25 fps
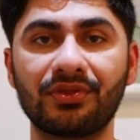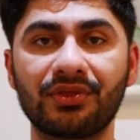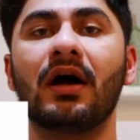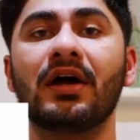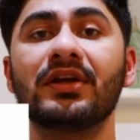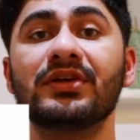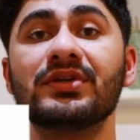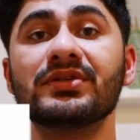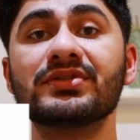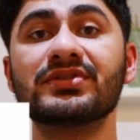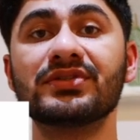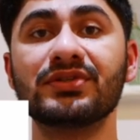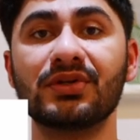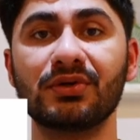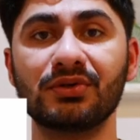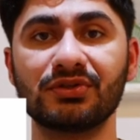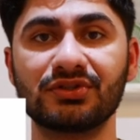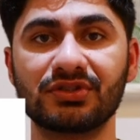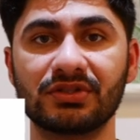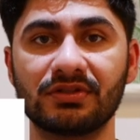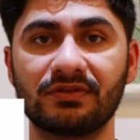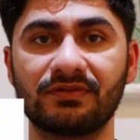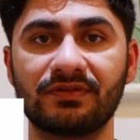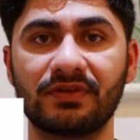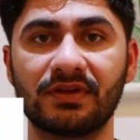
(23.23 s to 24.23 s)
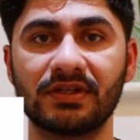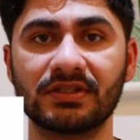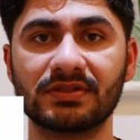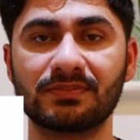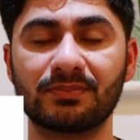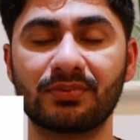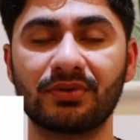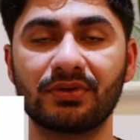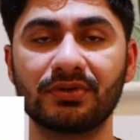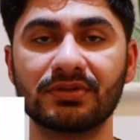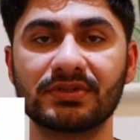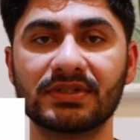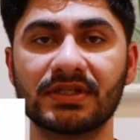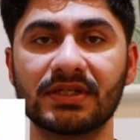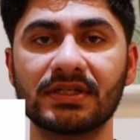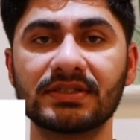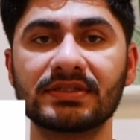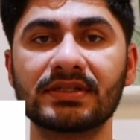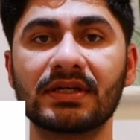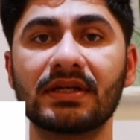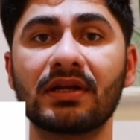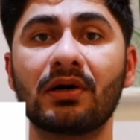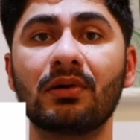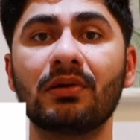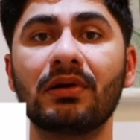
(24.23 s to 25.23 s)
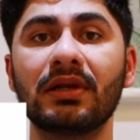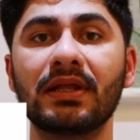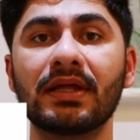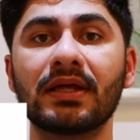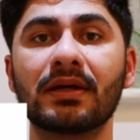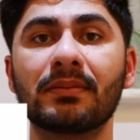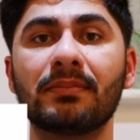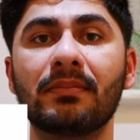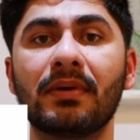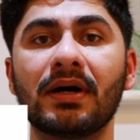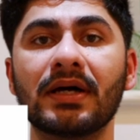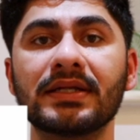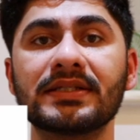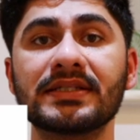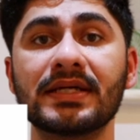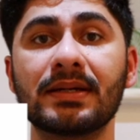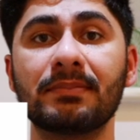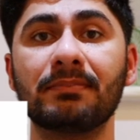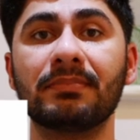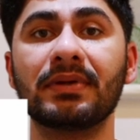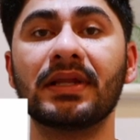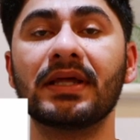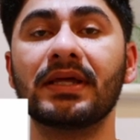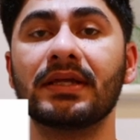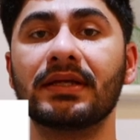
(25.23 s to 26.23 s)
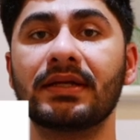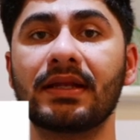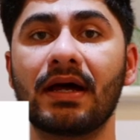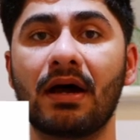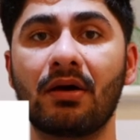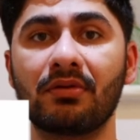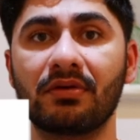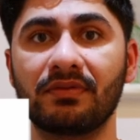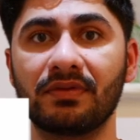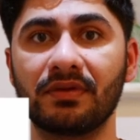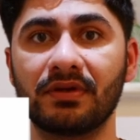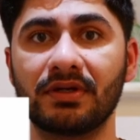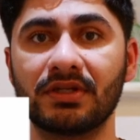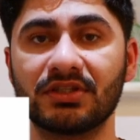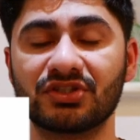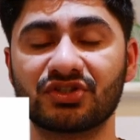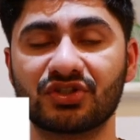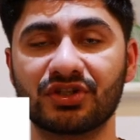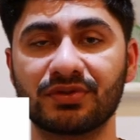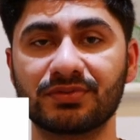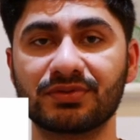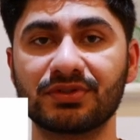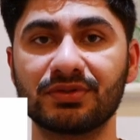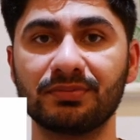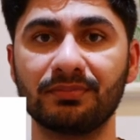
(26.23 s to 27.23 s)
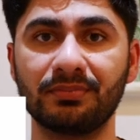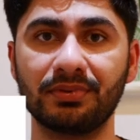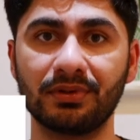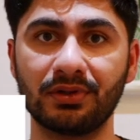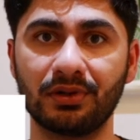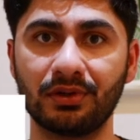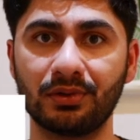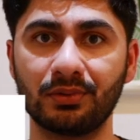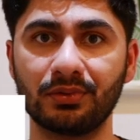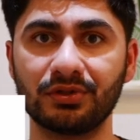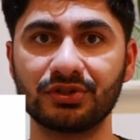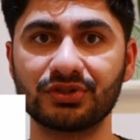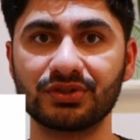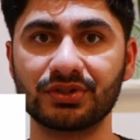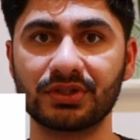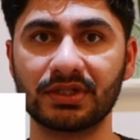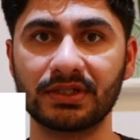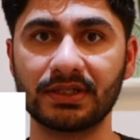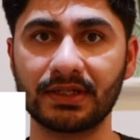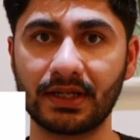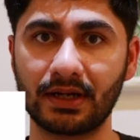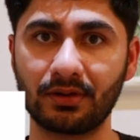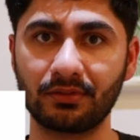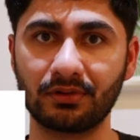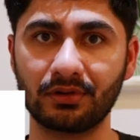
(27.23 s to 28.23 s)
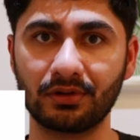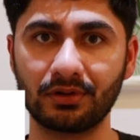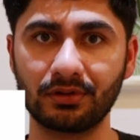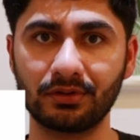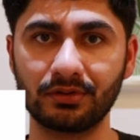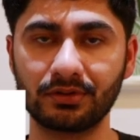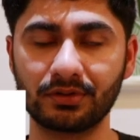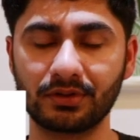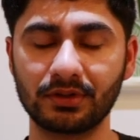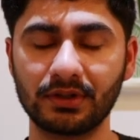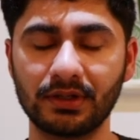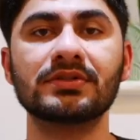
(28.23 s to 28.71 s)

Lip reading: I use Notion for this process, and I'll link my template down in the description below, which you can download.